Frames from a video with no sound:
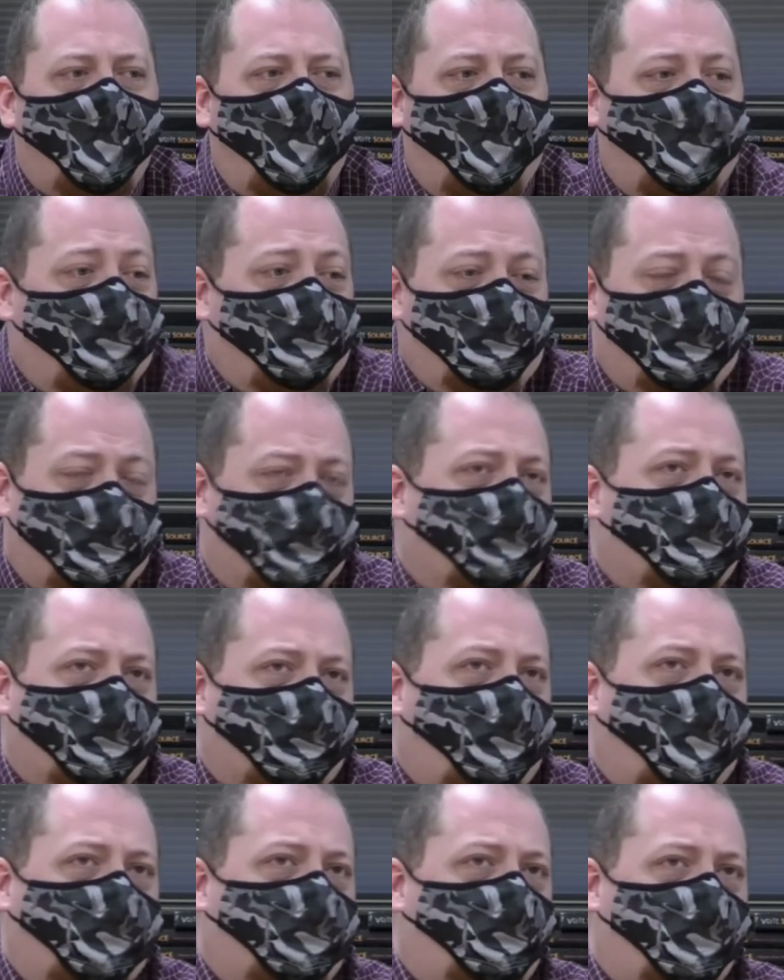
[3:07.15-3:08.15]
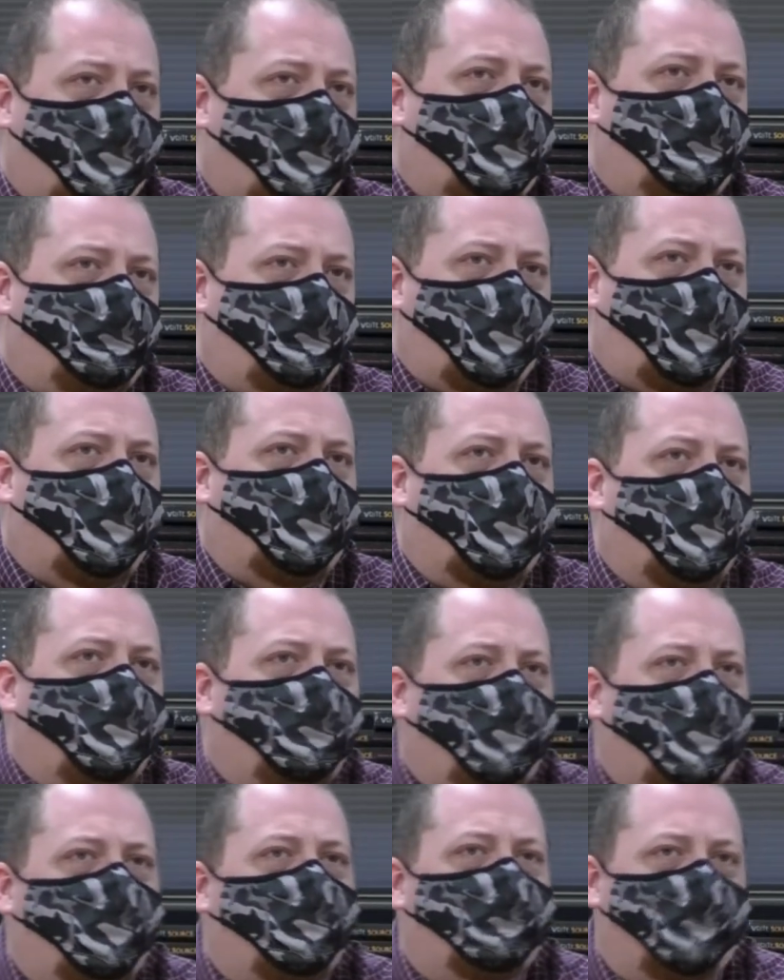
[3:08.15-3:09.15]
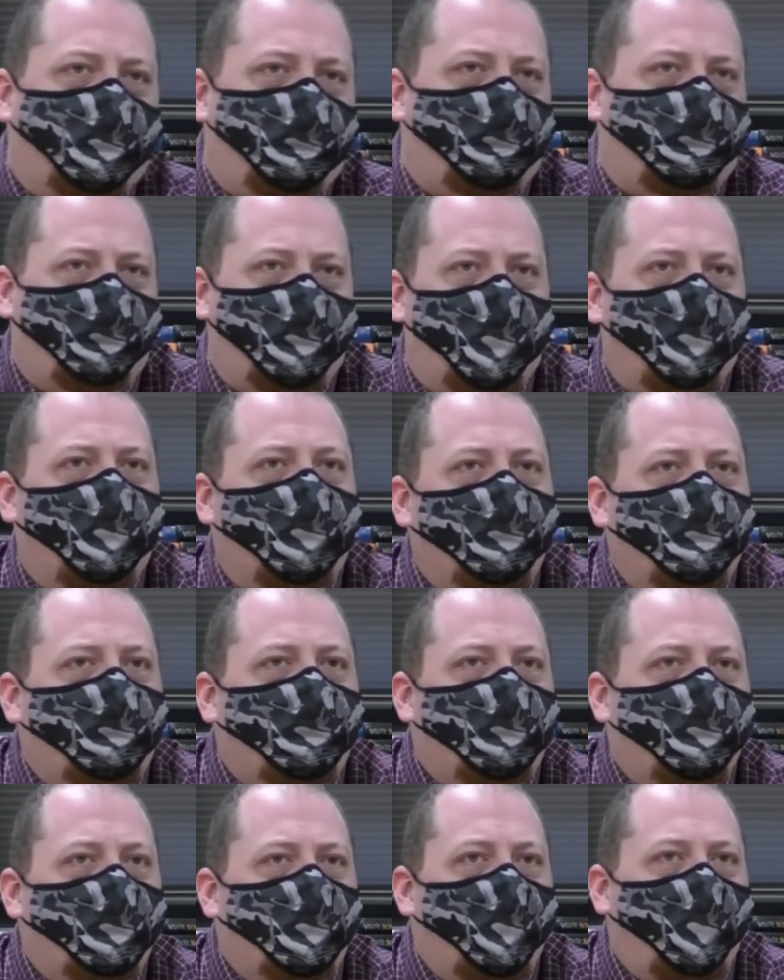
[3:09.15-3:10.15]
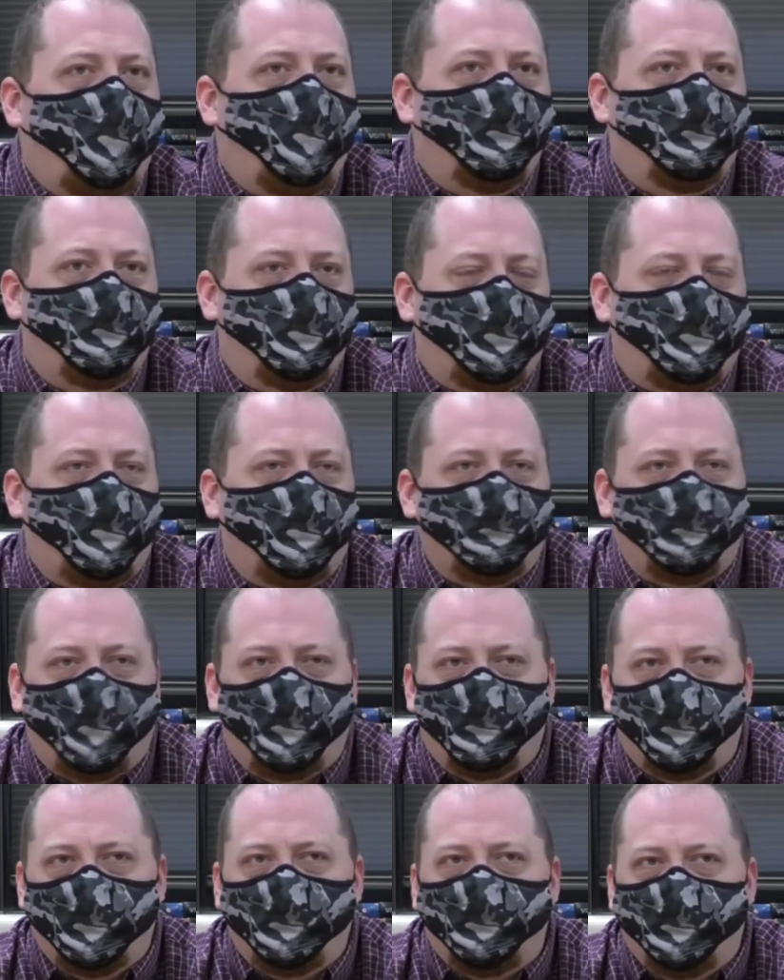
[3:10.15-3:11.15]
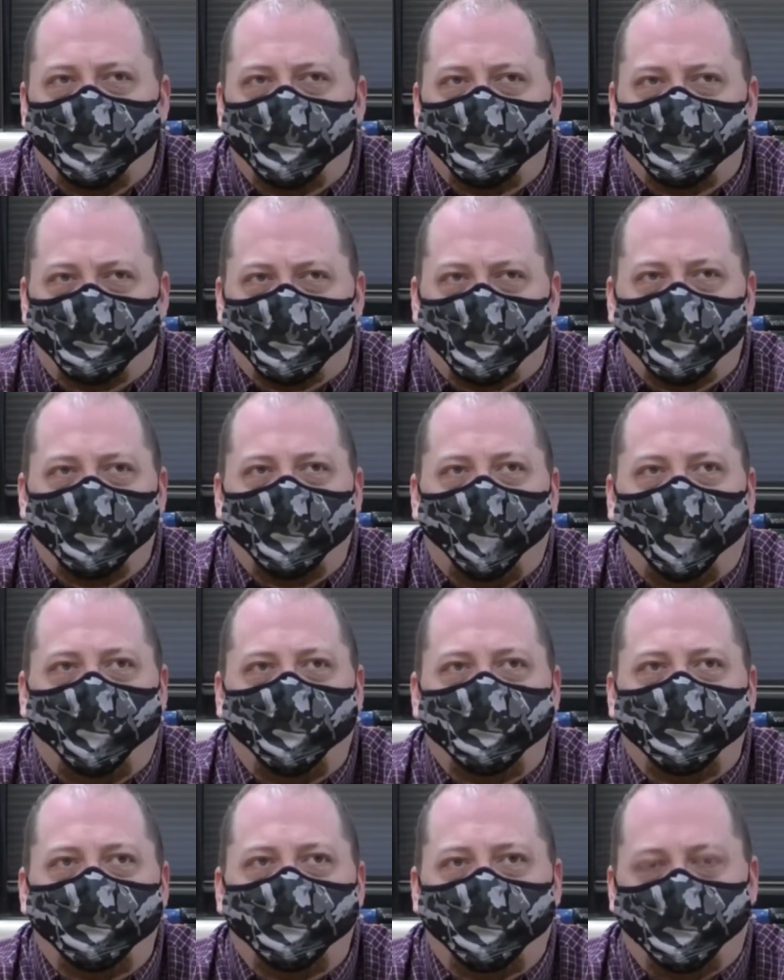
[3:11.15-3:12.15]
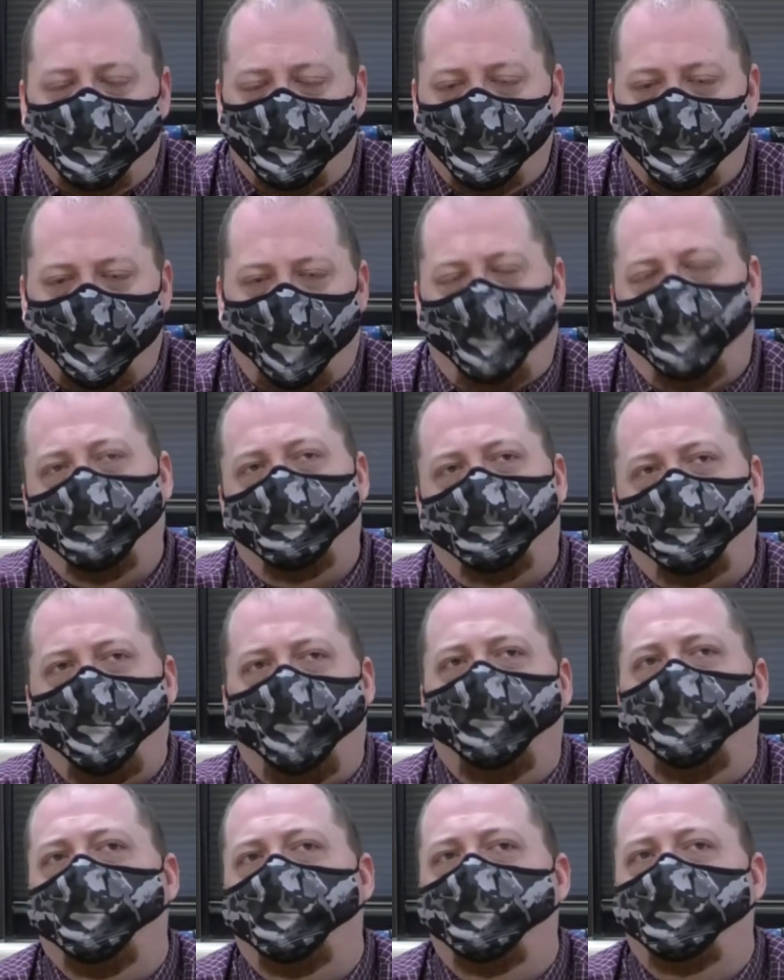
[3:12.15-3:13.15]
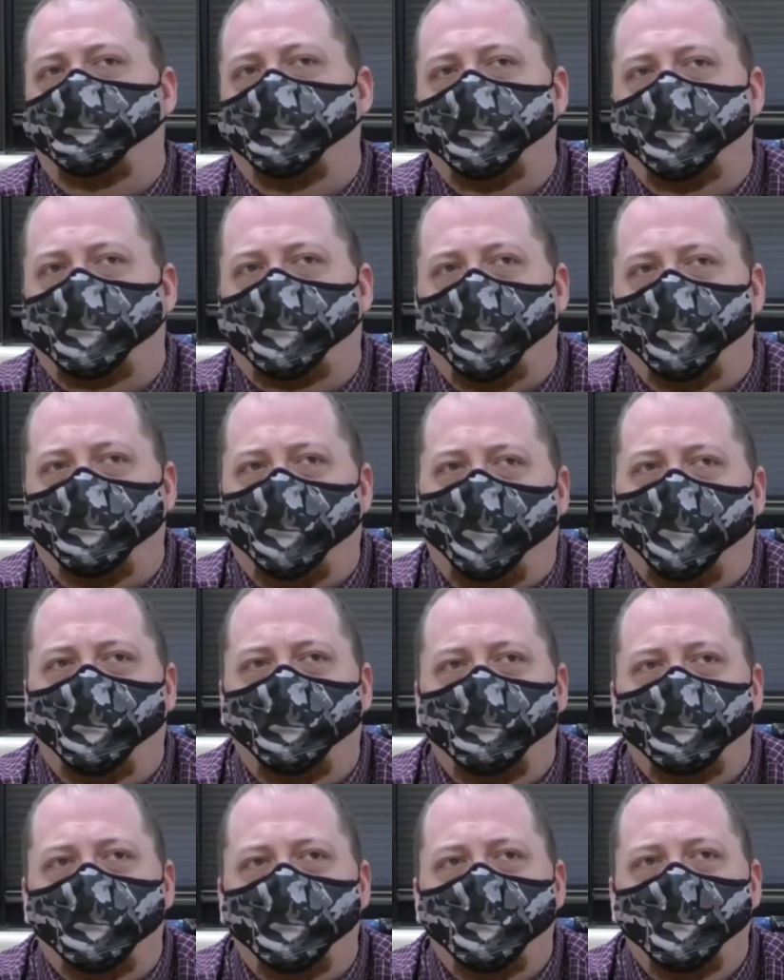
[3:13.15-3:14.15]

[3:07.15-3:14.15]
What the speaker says: I really like what I'm talking about most days. And because I really enjoy that, it allows that energy to come out.